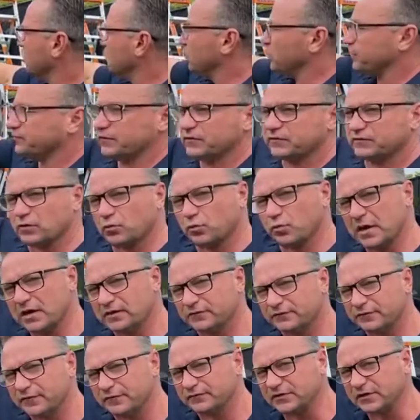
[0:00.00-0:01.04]
We've used a
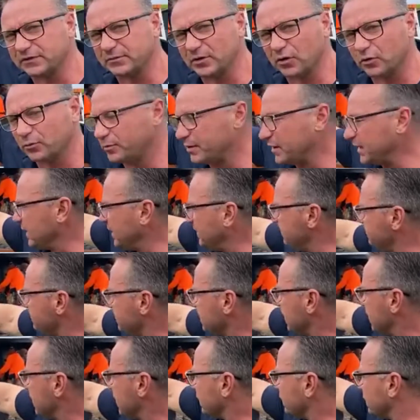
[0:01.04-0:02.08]
150mm beam
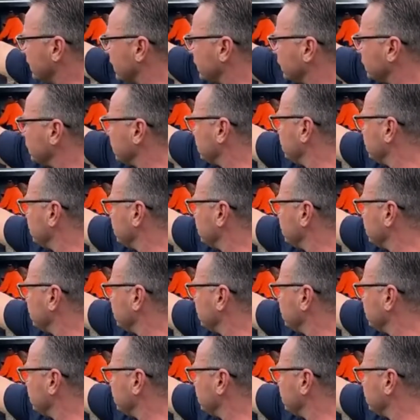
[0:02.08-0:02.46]
that is